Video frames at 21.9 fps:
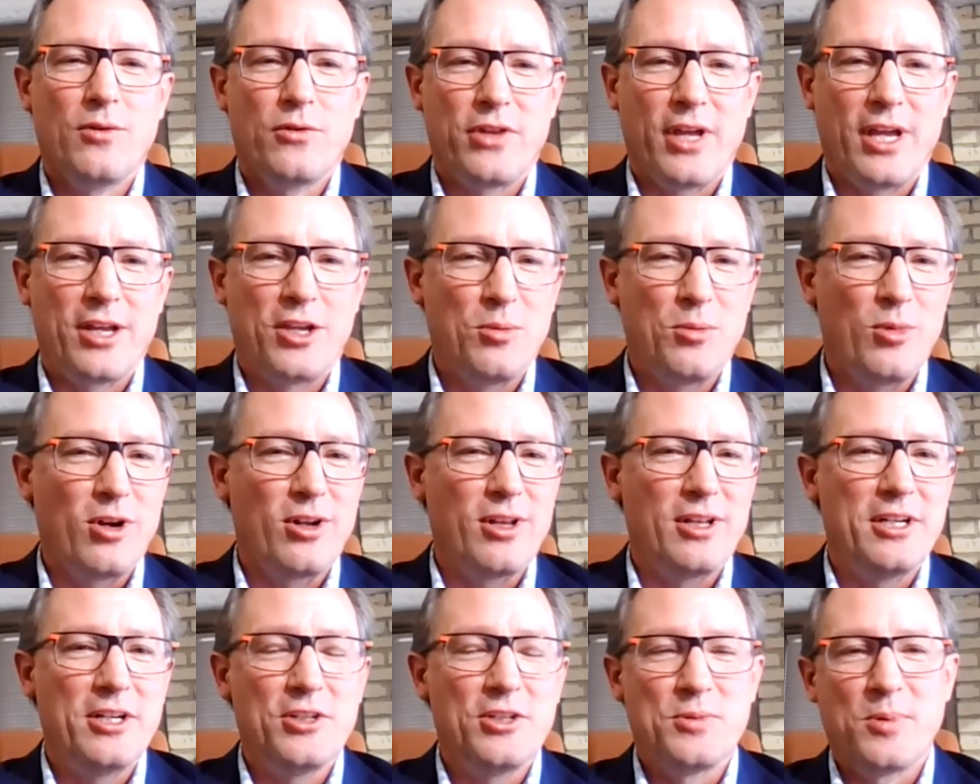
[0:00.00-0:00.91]
Well, thank you,
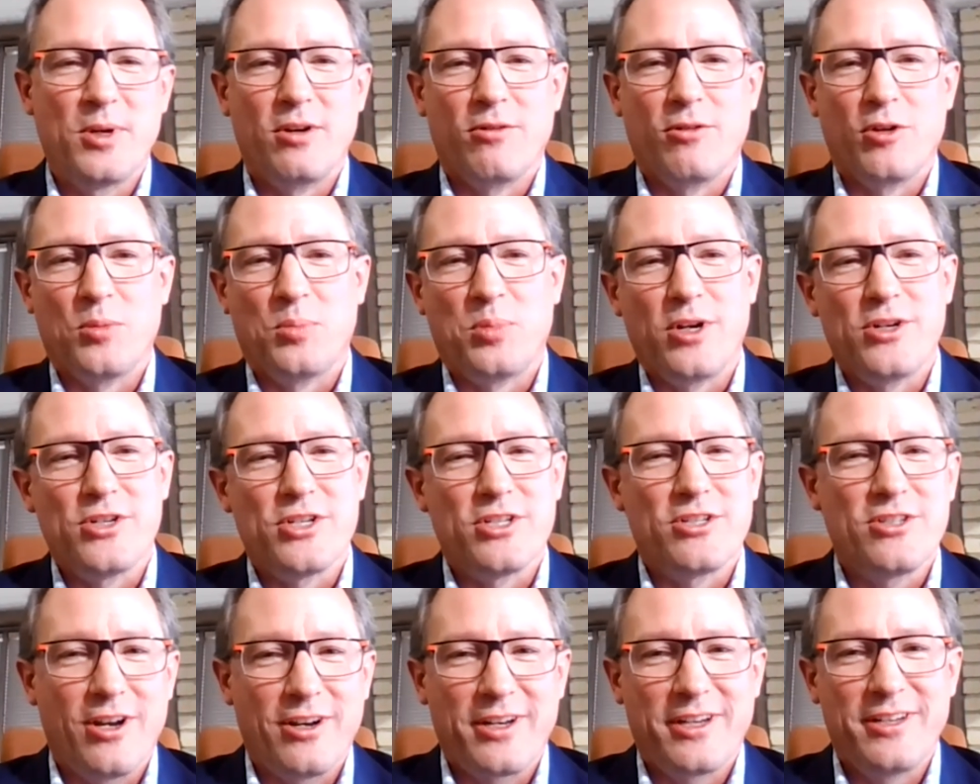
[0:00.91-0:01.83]
Merlin. It's been a real pleasure
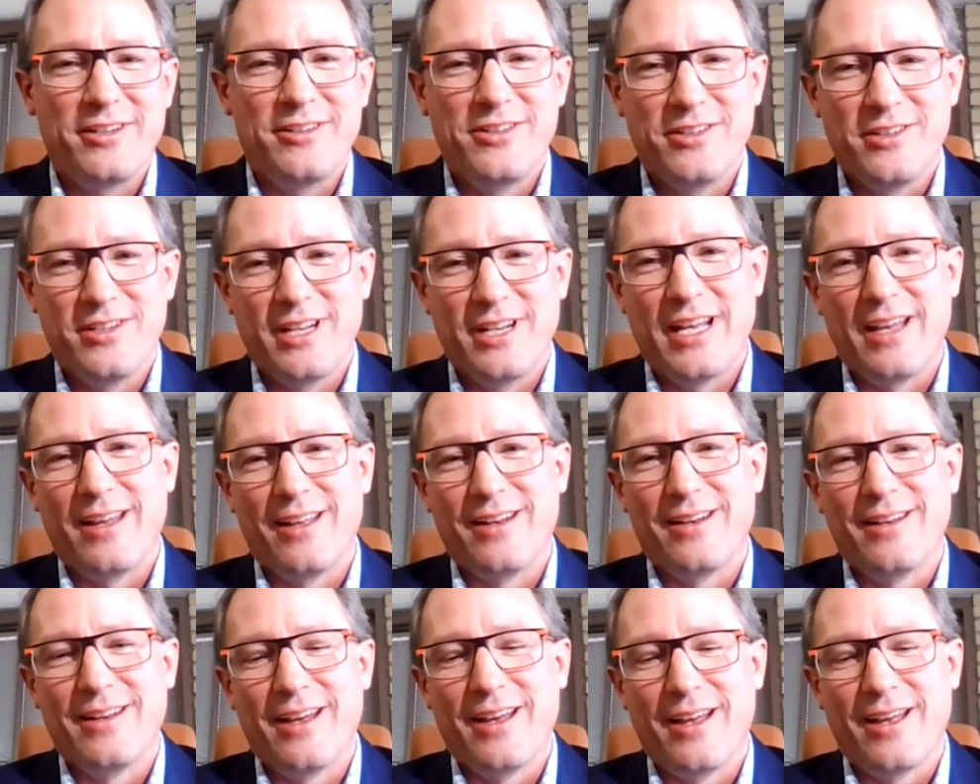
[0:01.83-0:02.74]
talking to you today,
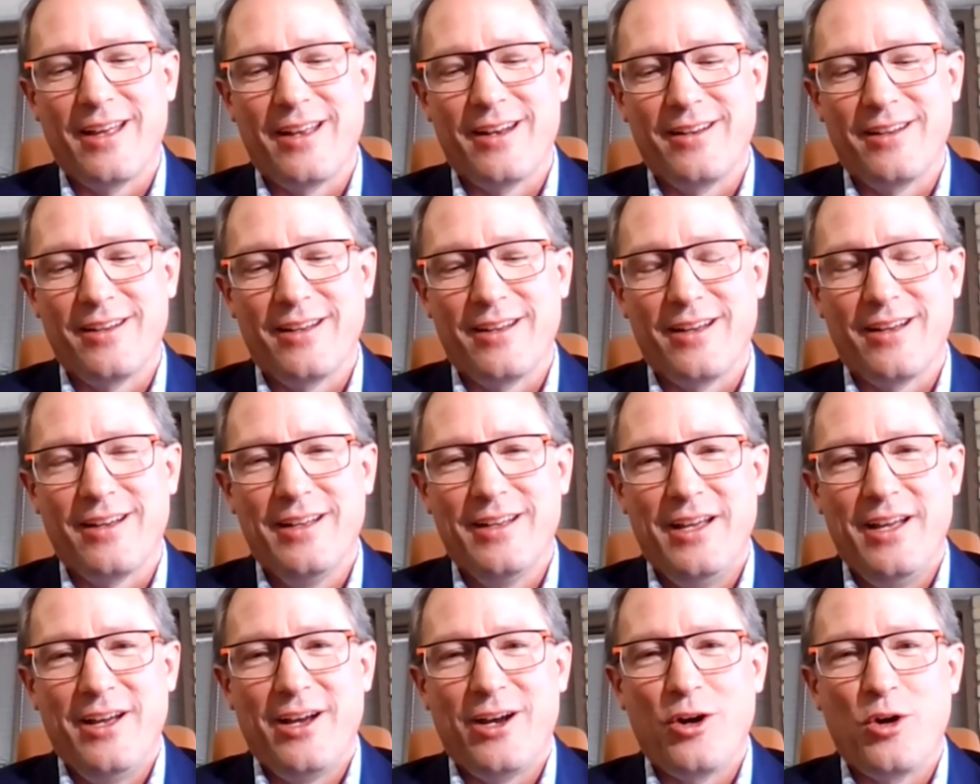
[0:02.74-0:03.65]
and, and uh,
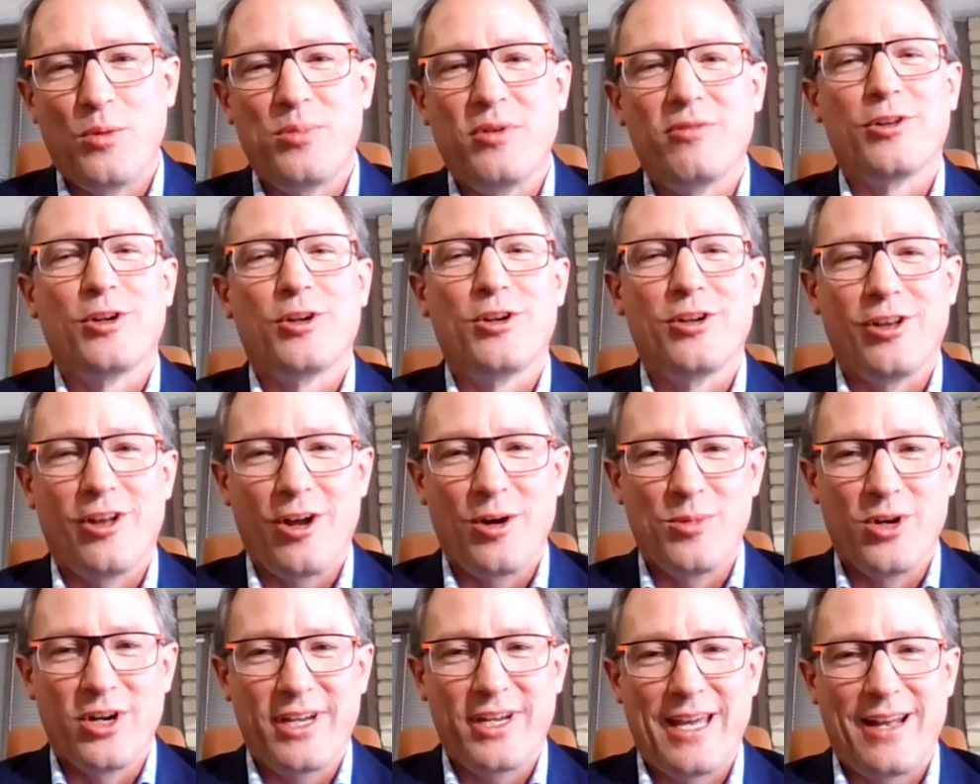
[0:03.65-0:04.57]
I hope you've learned a
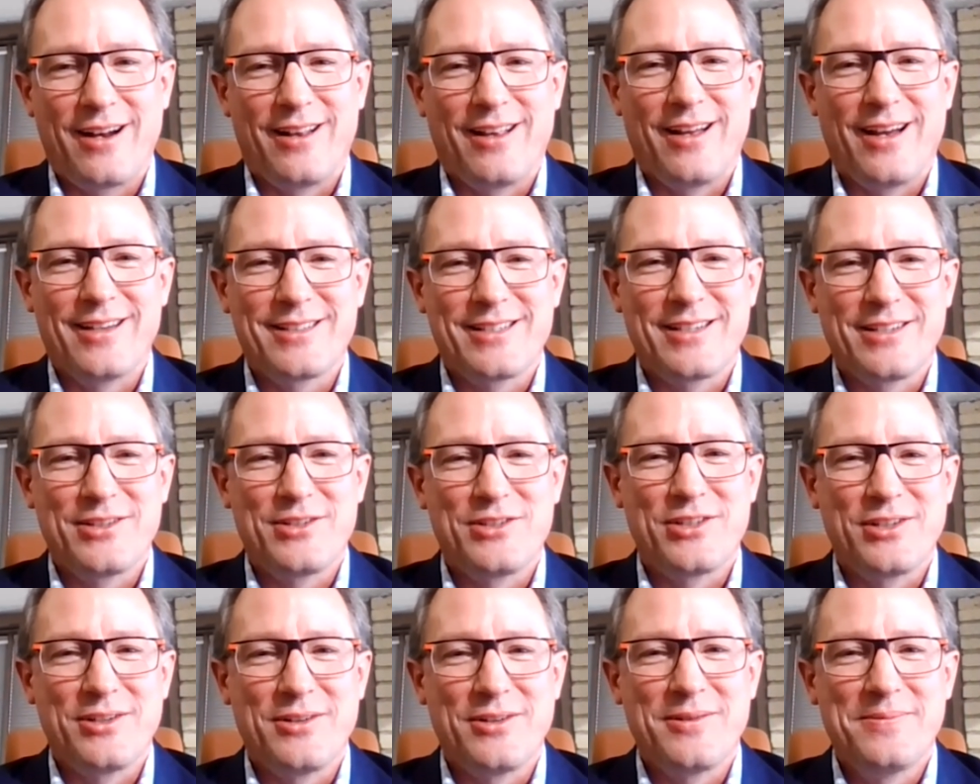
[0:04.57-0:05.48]
lot about Canalaska.
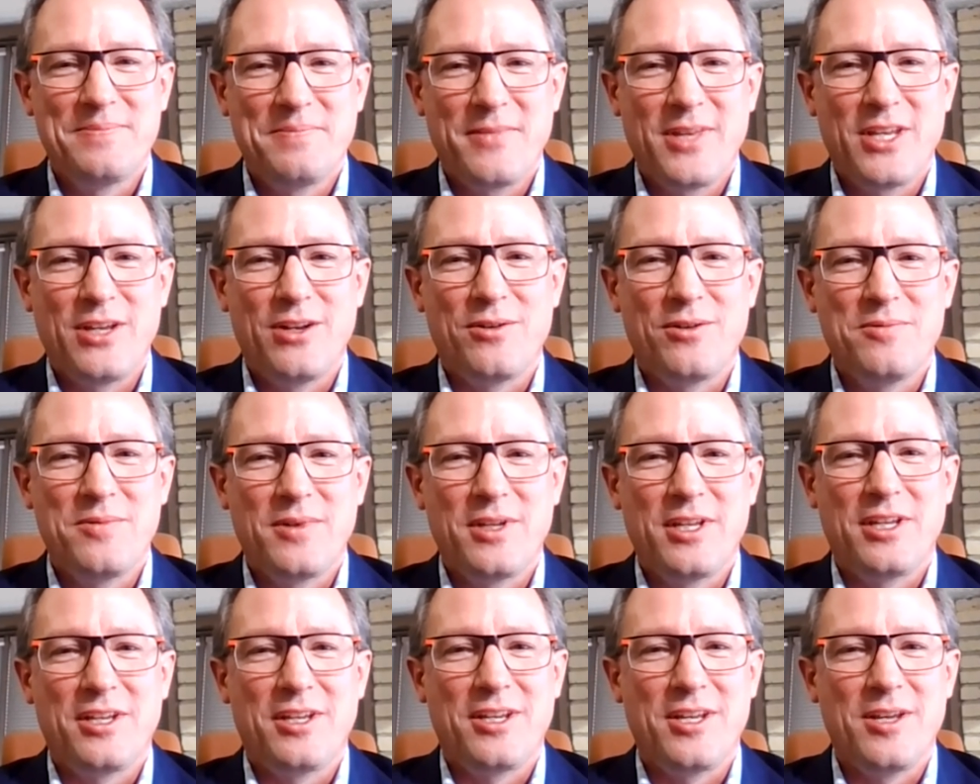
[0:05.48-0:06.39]
So, you know,
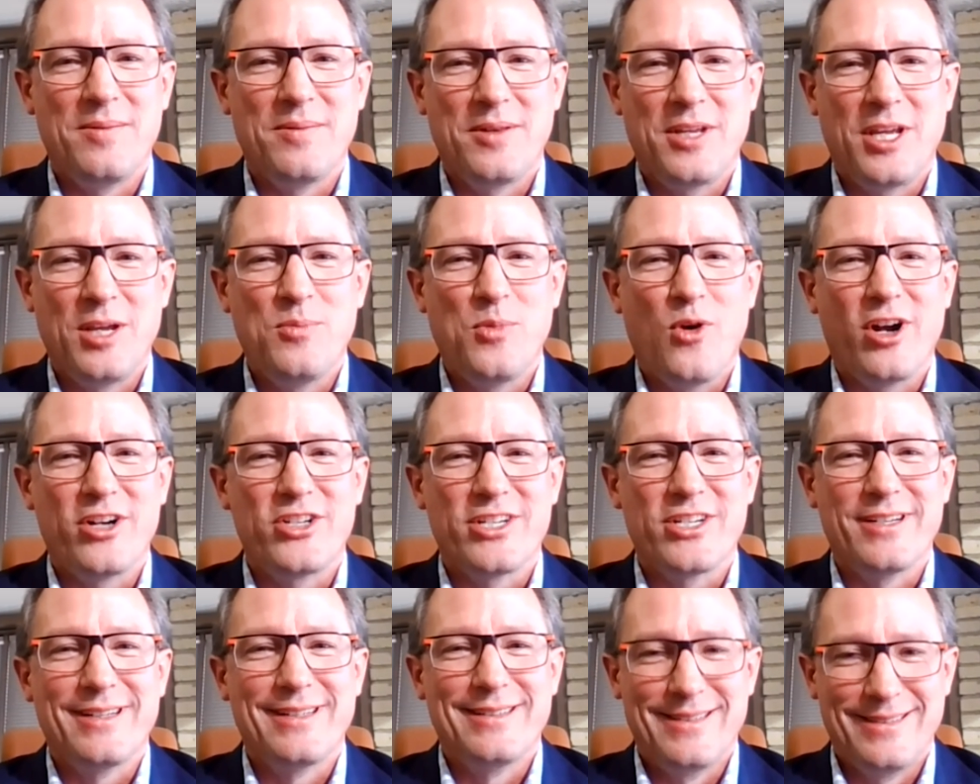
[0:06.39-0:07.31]
keep, keep
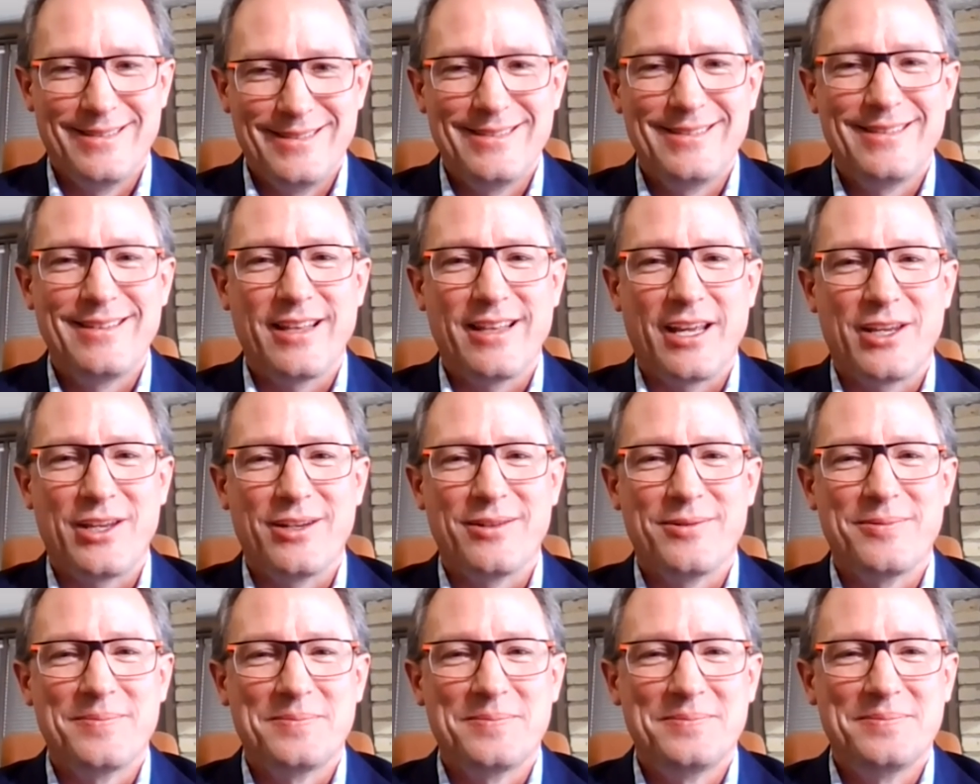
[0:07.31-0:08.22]
watching. Thank
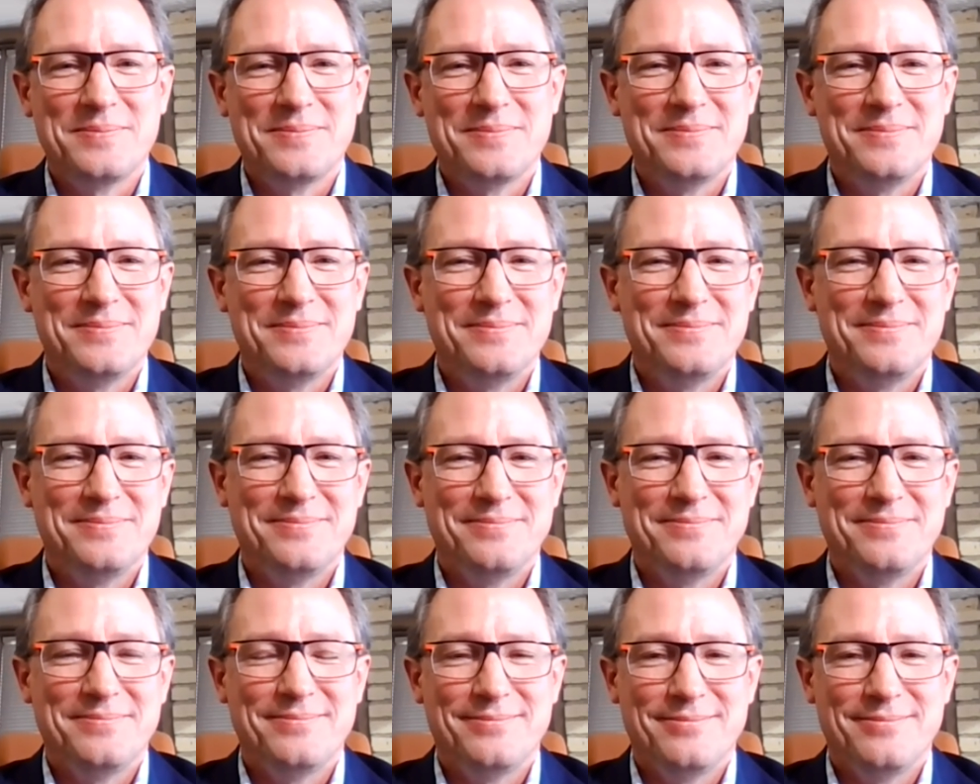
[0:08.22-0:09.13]
you. Oh, will do.